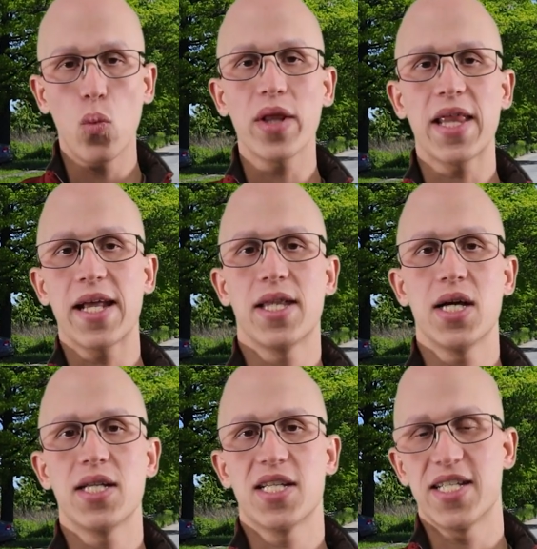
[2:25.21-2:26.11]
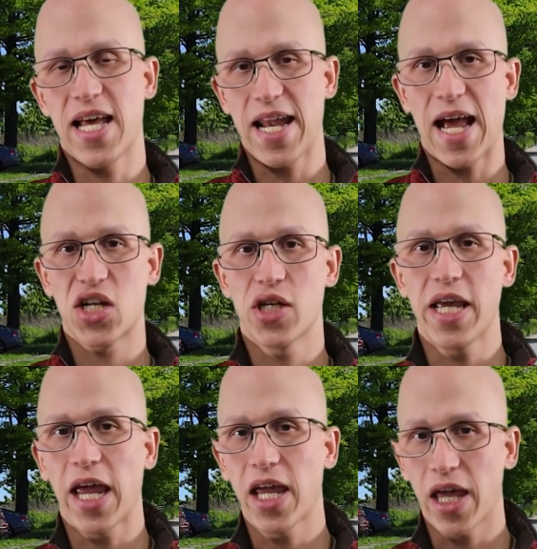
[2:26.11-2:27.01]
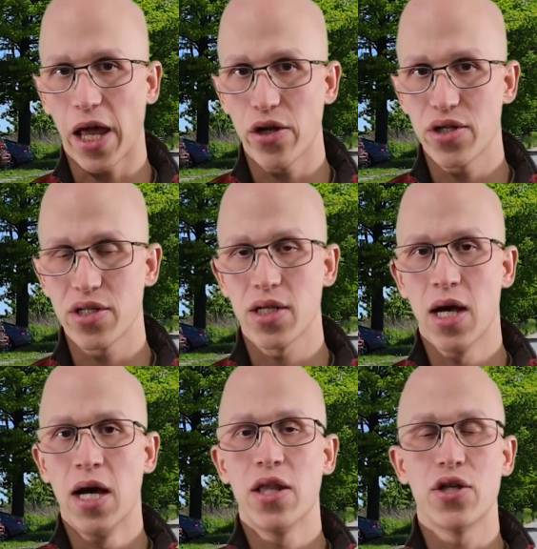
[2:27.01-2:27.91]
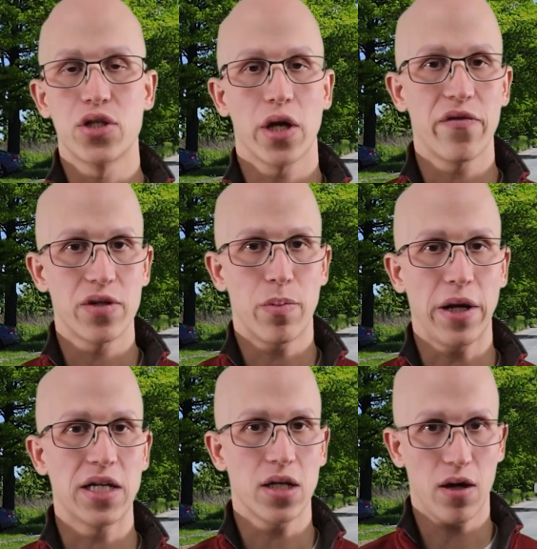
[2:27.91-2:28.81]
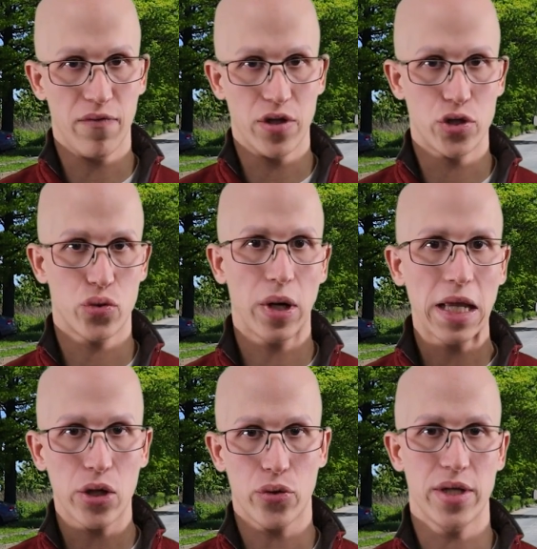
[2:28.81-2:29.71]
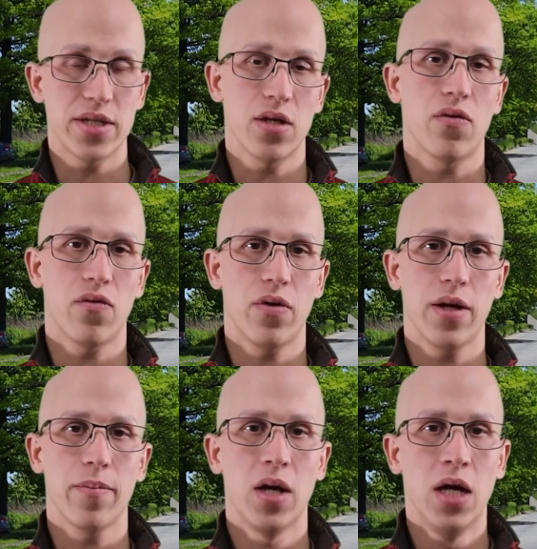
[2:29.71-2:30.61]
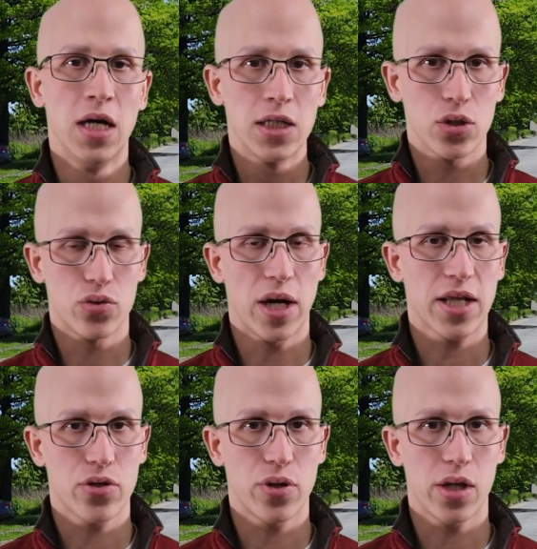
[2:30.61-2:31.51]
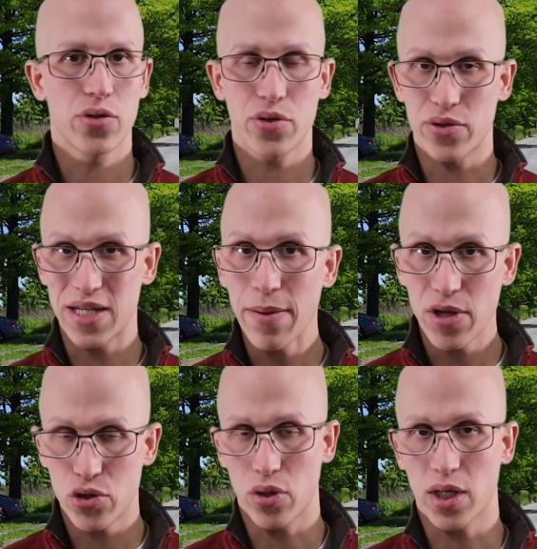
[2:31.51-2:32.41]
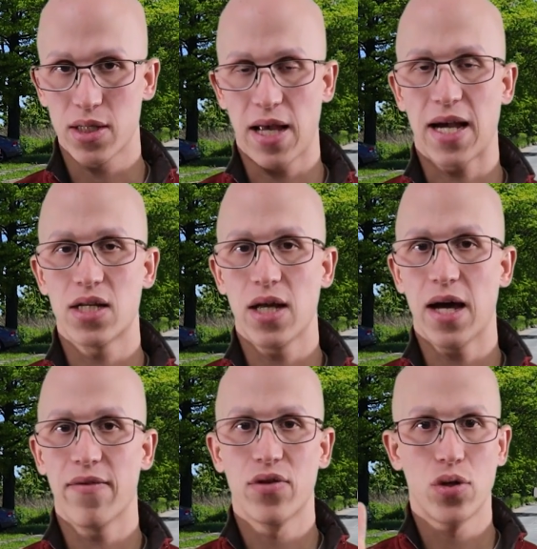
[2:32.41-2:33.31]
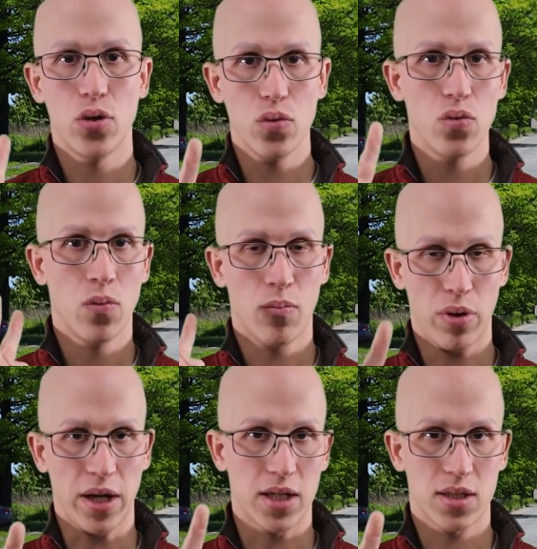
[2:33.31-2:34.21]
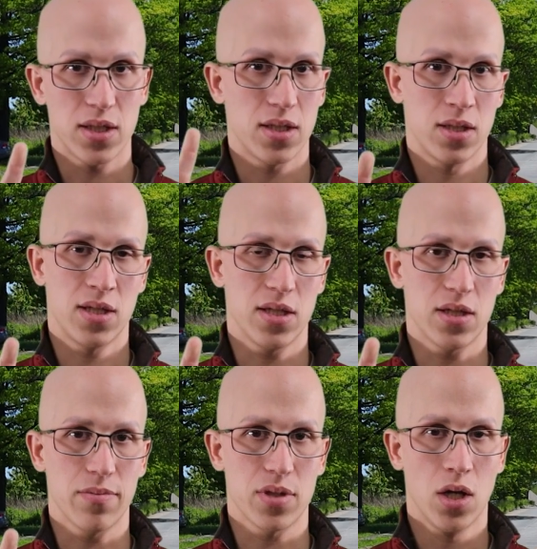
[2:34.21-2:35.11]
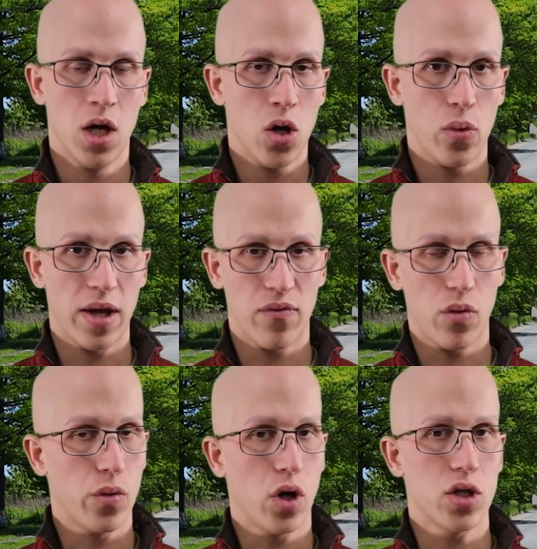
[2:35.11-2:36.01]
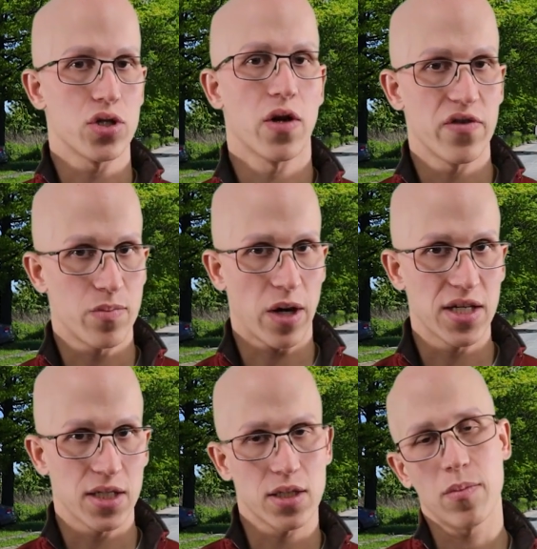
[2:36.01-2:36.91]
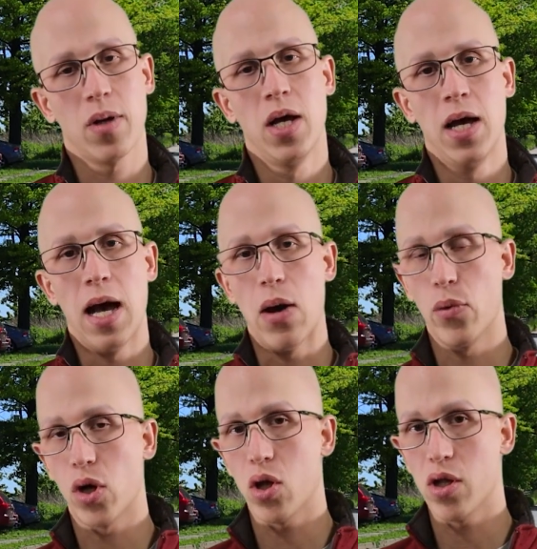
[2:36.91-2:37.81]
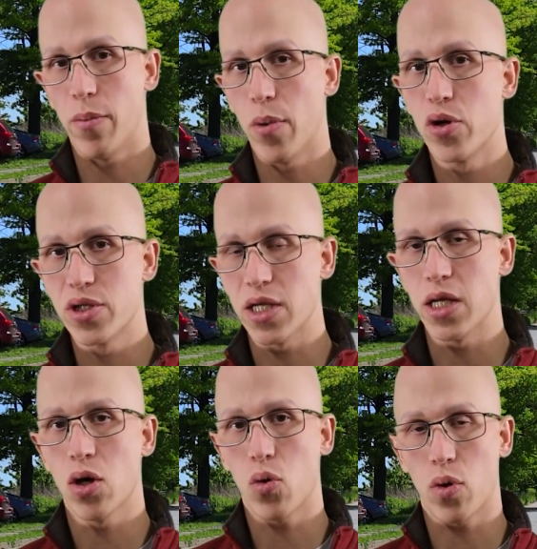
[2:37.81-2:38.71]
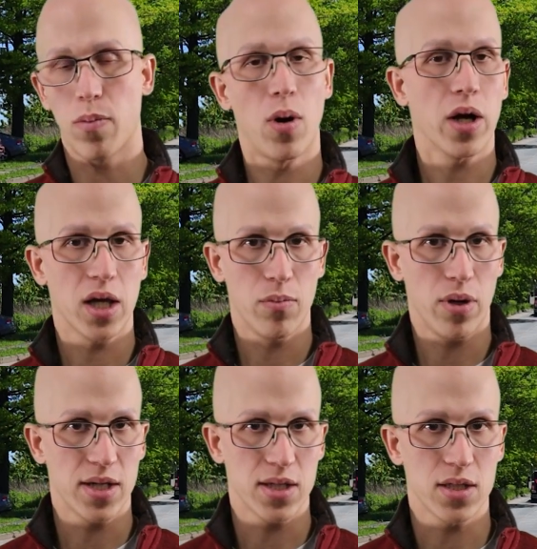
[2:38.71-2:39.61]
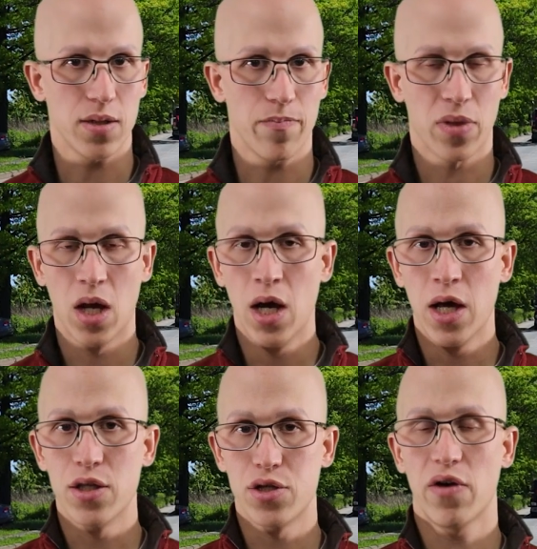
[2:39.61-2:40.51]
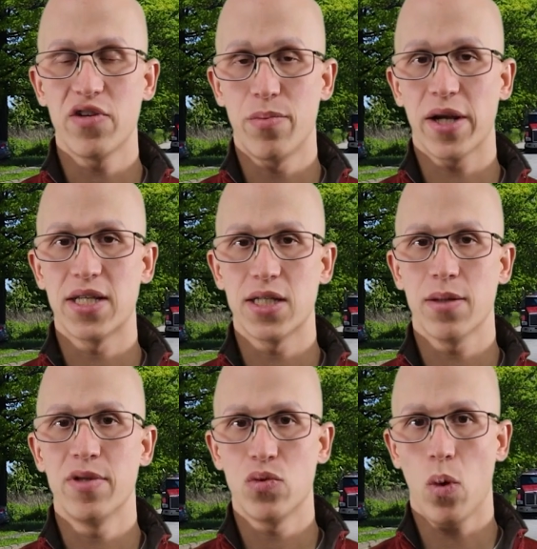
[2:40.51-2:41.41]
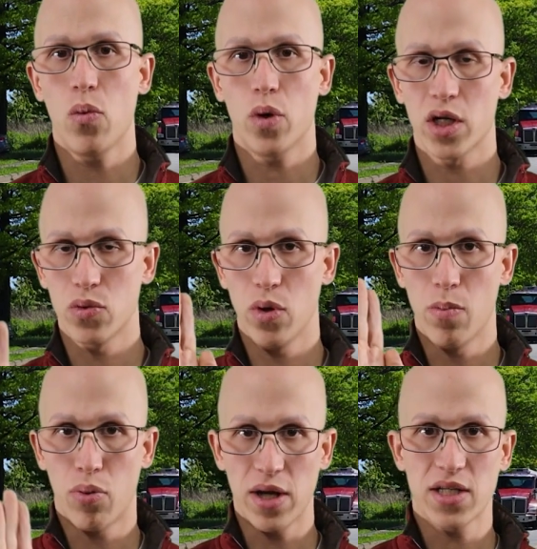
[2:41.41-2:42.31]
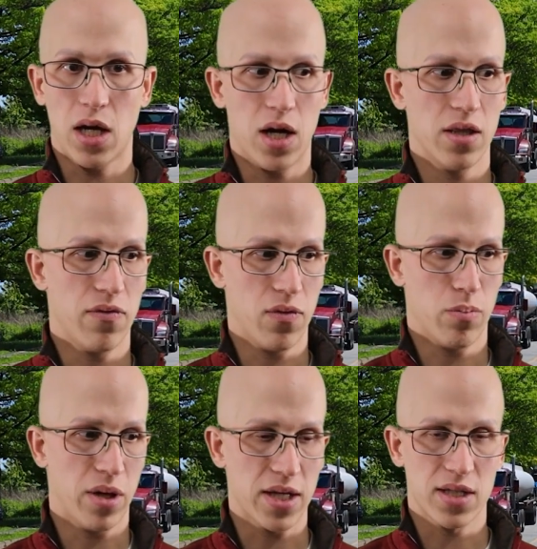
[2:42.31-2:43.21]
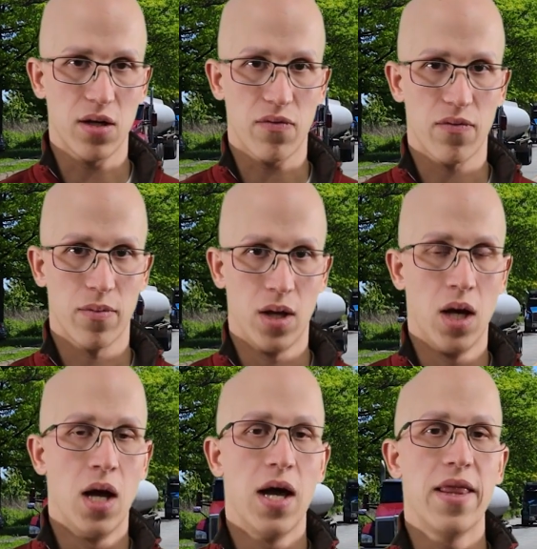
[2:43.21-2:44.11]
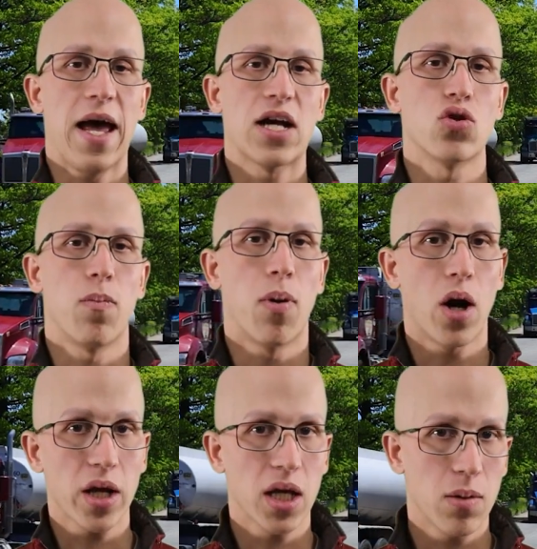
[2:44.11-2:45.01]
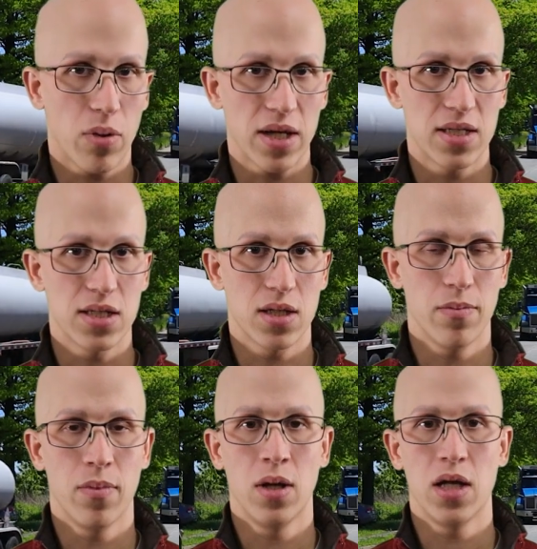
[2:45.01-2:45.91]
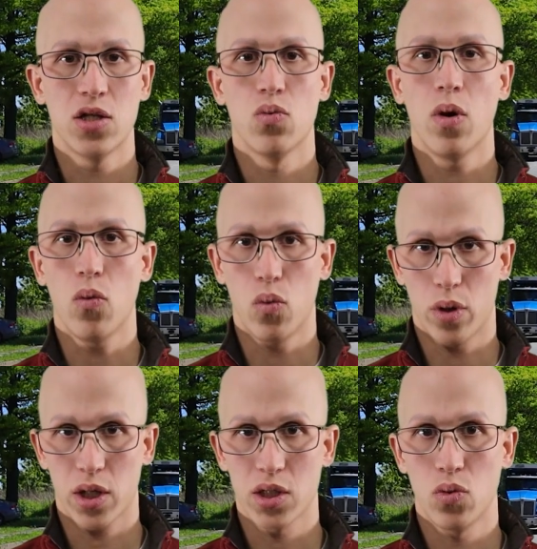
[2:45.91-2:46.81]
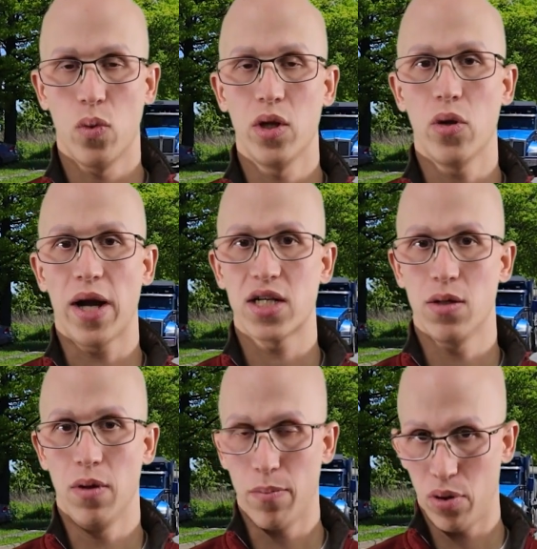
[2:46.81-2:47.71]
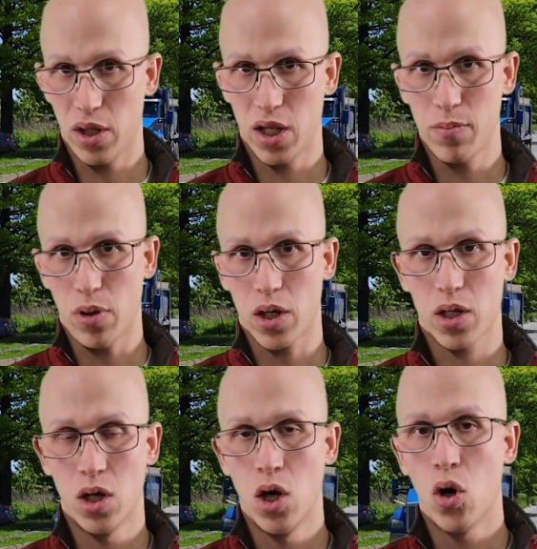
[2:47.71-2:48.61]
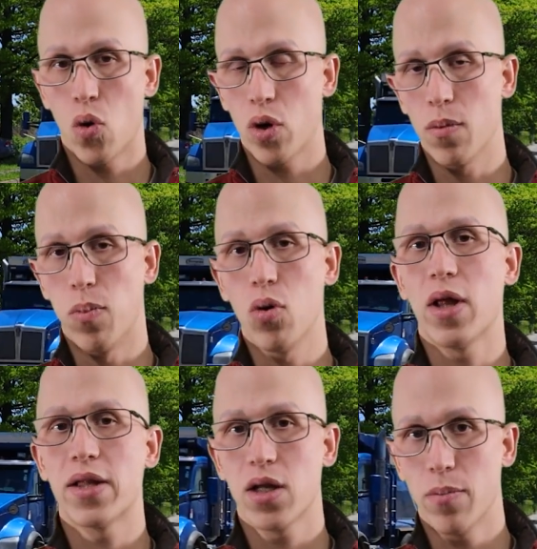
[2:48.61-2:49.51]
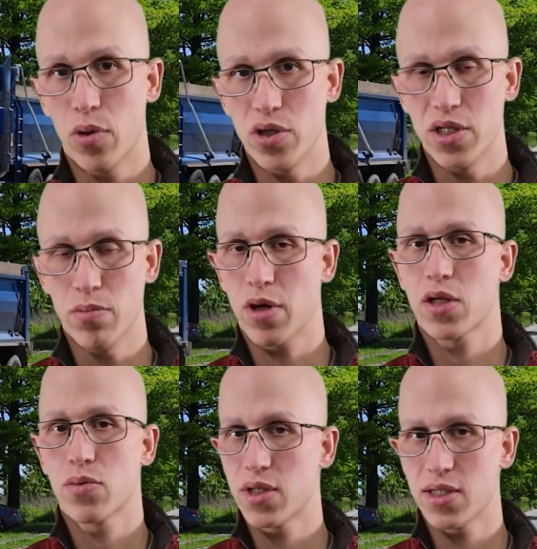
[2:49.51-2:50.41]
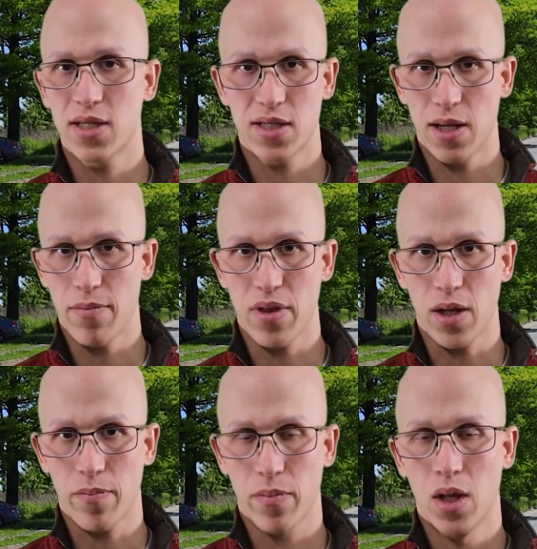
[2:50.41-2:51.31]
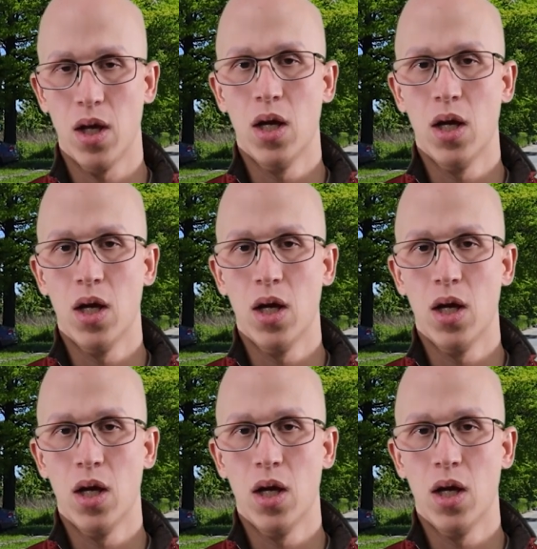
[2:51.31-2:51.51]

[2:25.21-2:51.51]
And what that does is that actually engages the service brakes of the trailer itself, right? So tractor trailers or semi-trucks actually have two brakes systems. We have what we call a service brake system, and we call an emergency or a parking brake system. The service brake system is what works when you press on the foot brake itself. The actual parking brake system is what works when you're actually putting in park or you pull out the emergency brakes, which is the same thing.